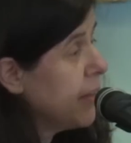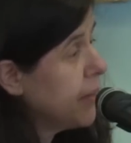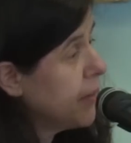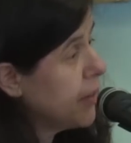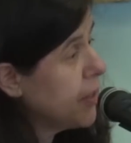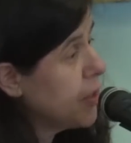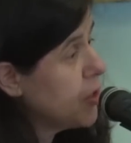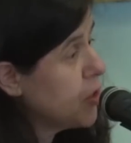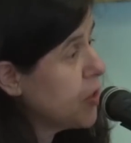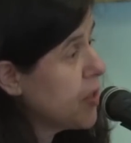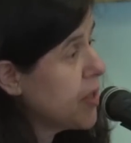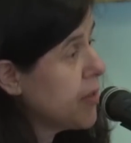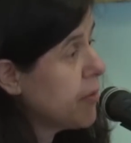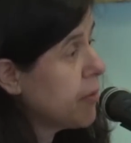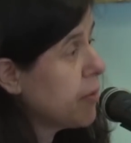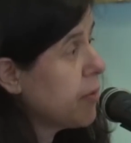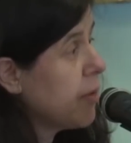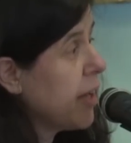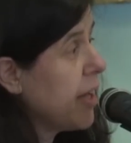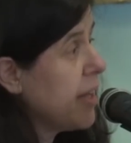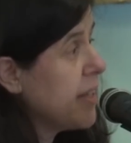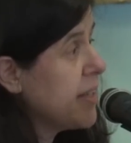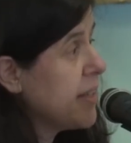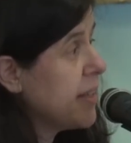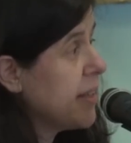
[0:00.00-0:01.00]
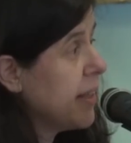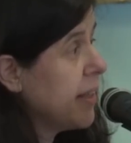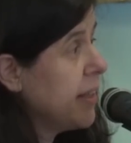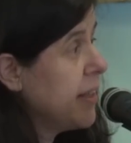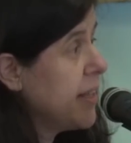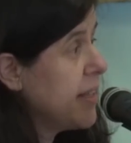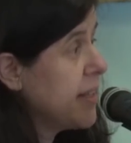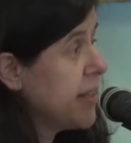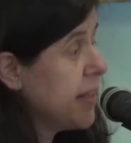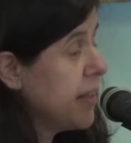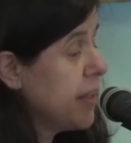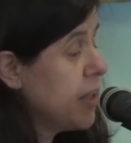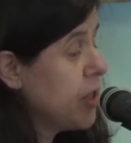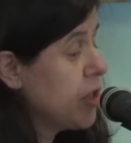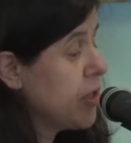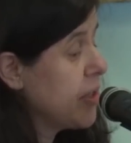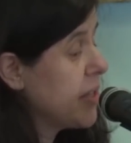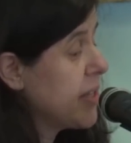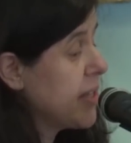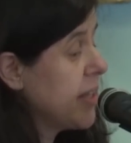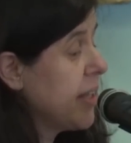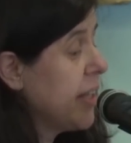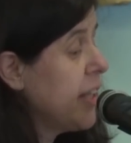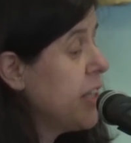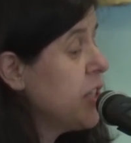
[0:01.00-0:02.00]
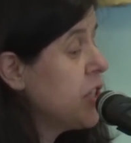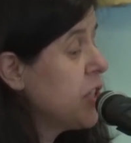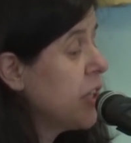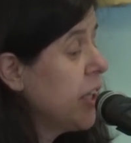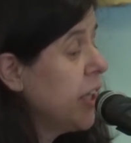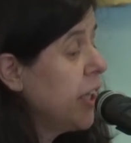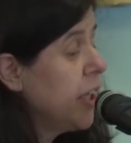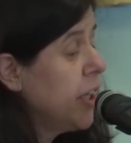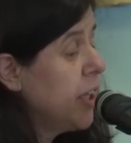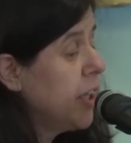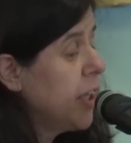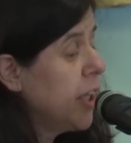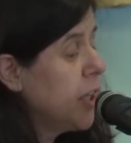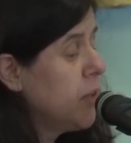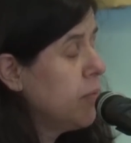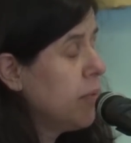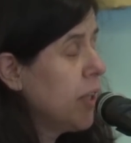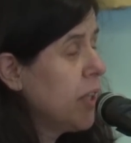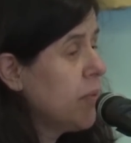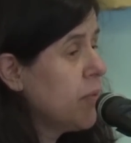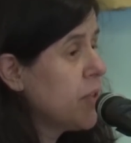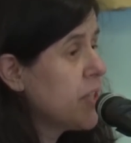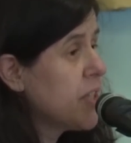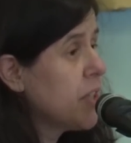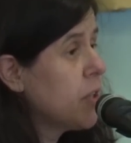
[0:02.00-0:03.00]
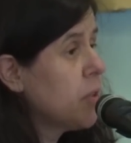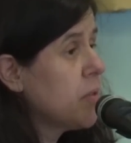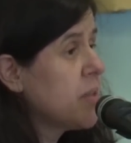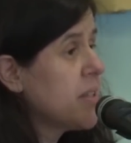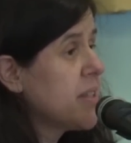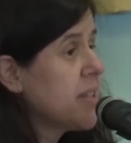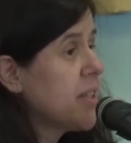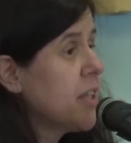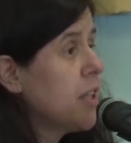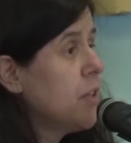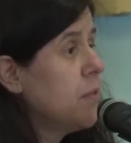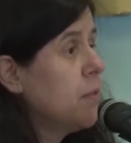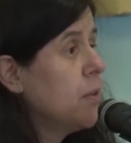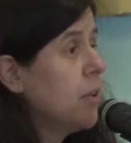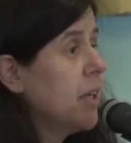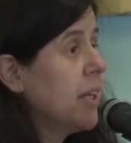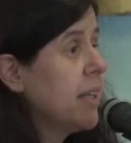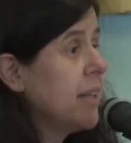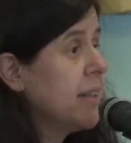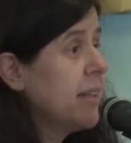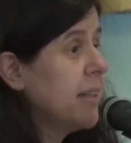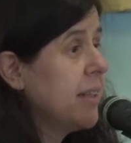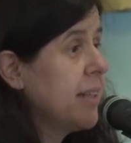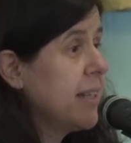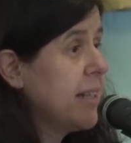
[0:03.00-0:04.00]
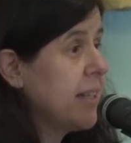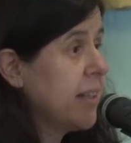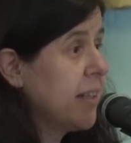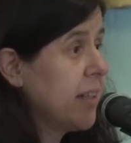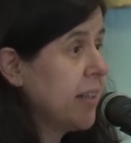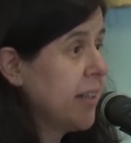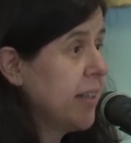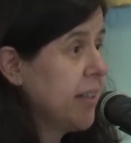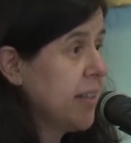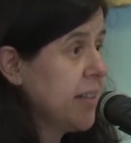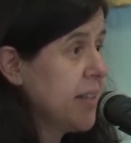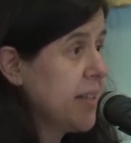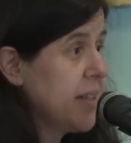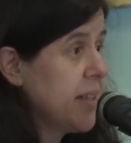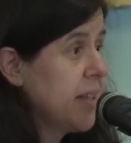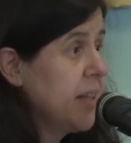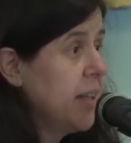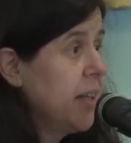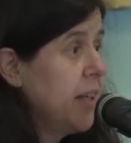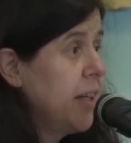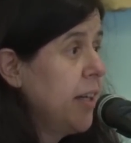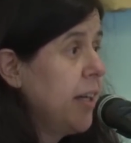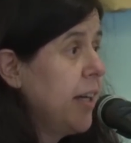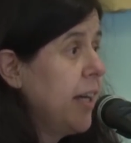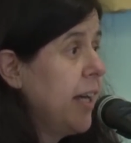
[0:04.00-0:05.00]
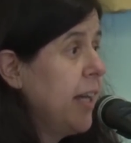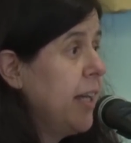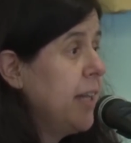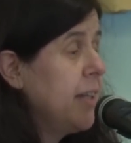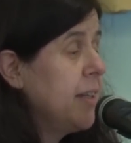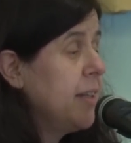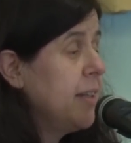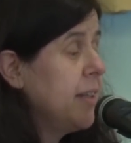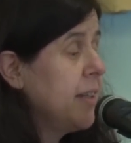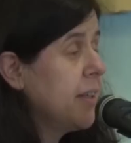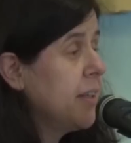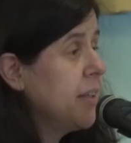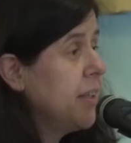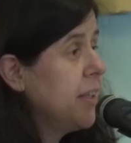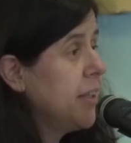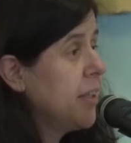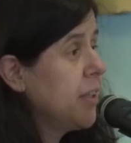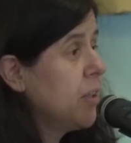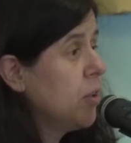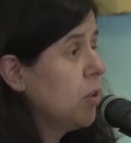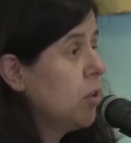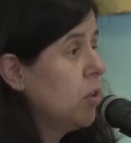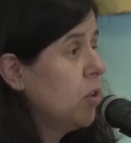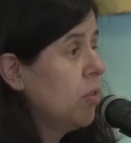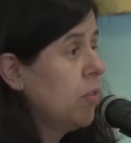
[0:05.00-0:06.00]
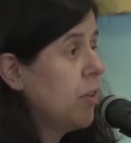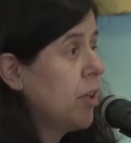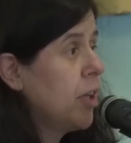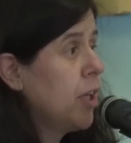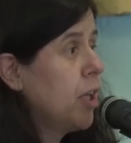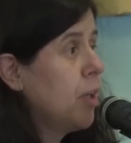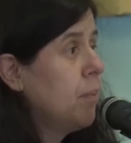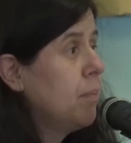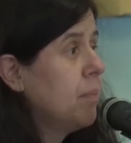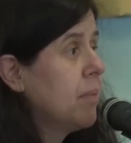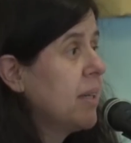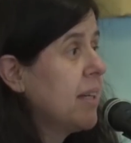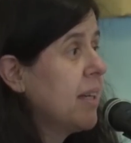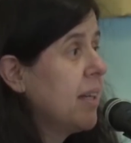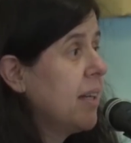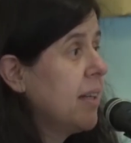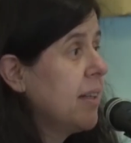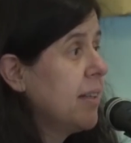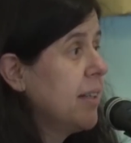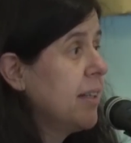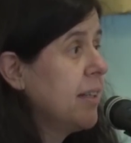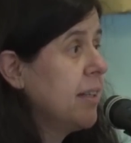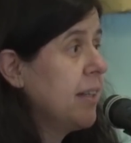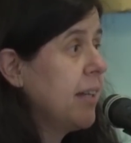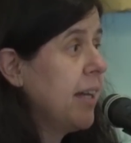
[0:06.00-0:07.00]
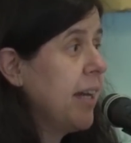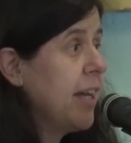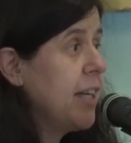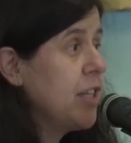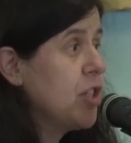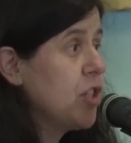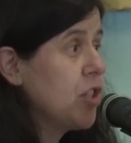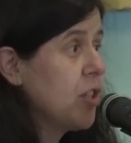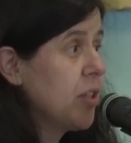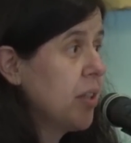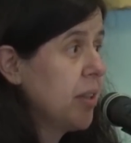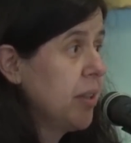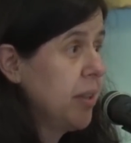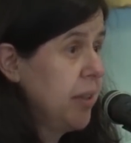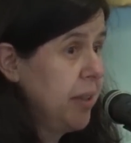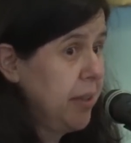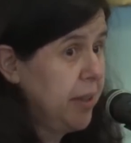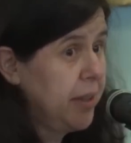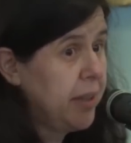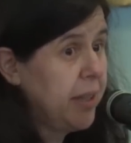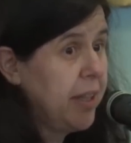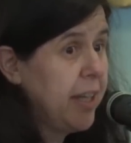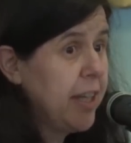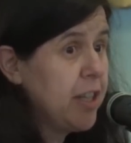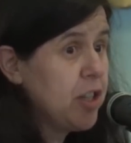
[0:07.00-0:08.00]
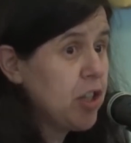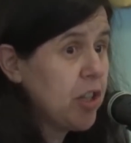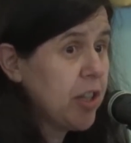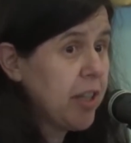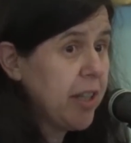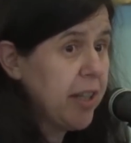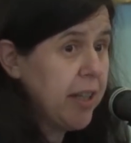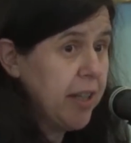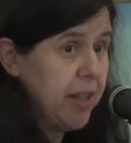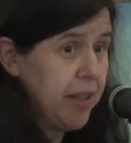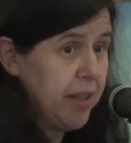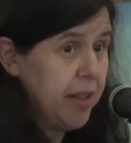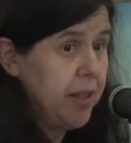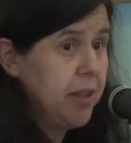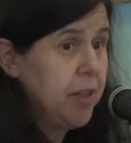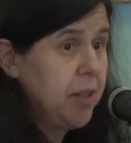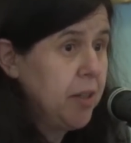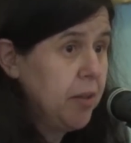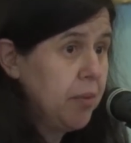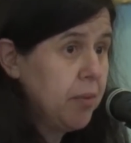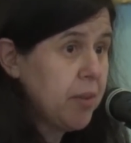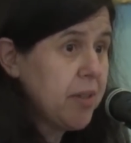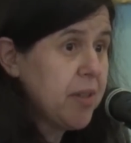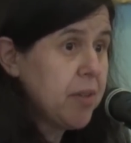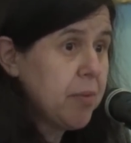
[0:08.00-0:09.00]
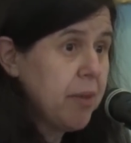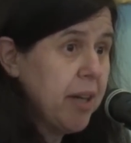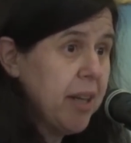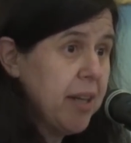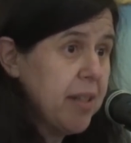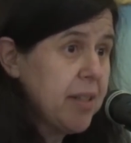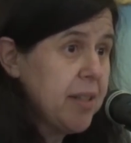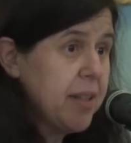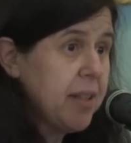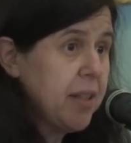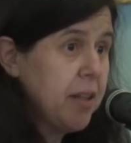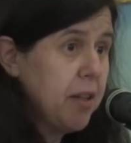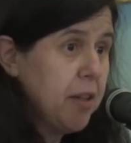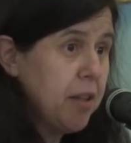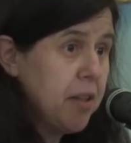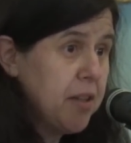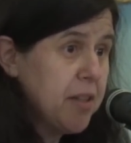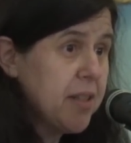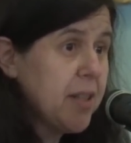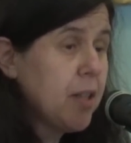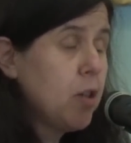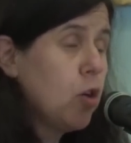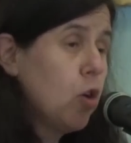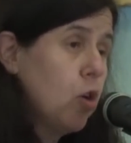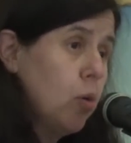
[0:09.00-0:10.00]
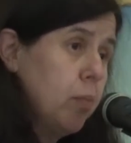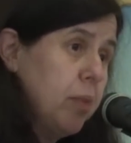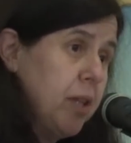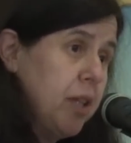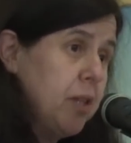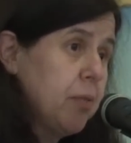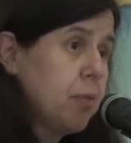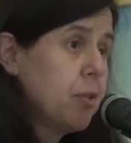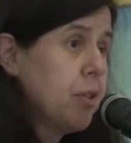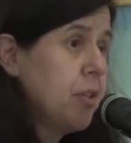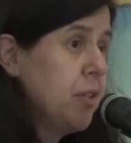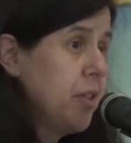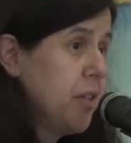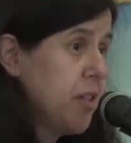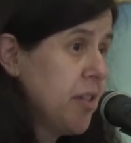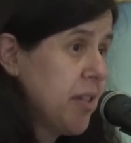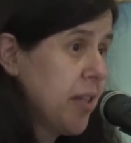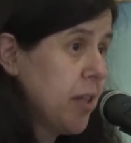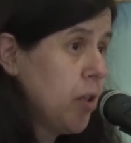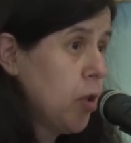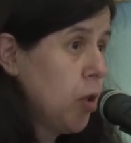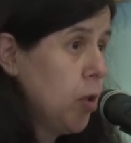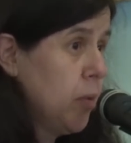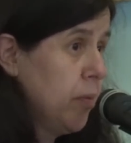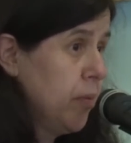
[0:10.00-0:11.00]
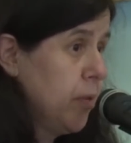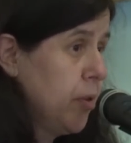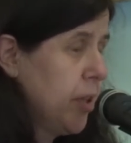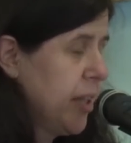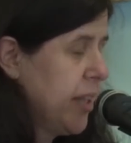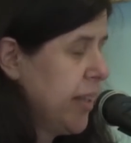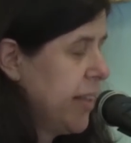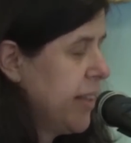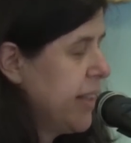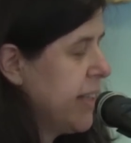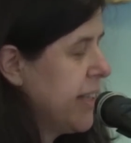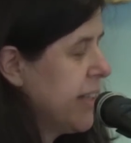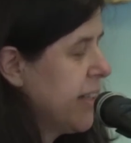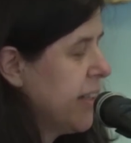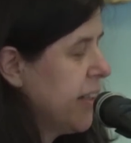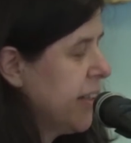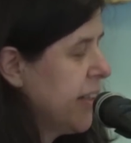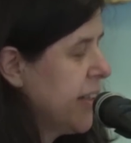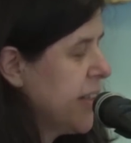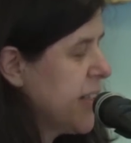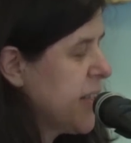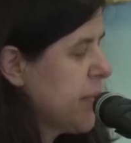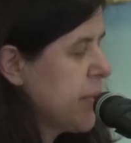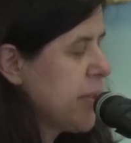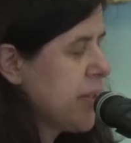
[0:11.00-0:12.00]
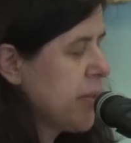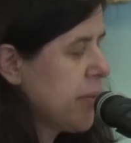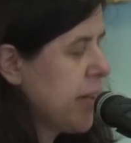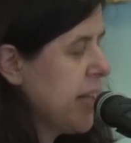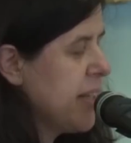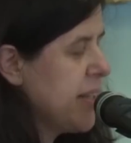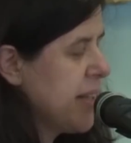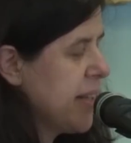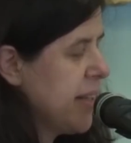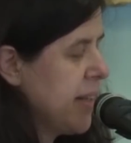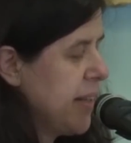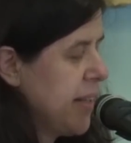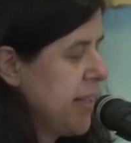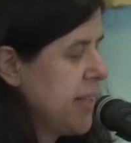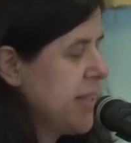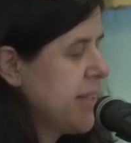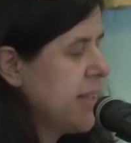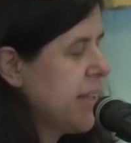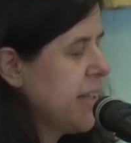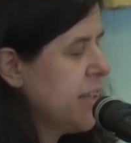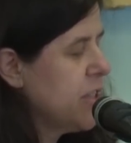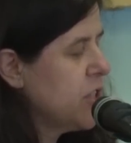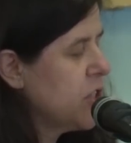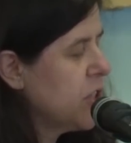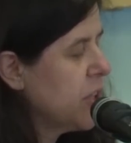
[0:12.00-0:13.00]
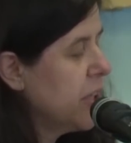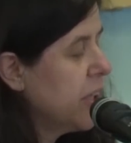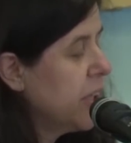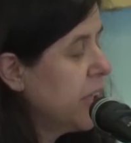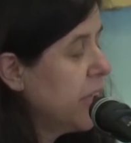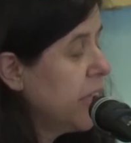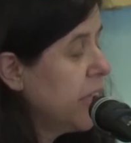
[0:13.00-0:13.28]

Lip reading: health issues were raised at this initial stage, and one was a concern for elderly Chaldeans. And the idea of Chaldean aged care was raised, and need for a nursing home for elderly Chaldeans was raised at that stage.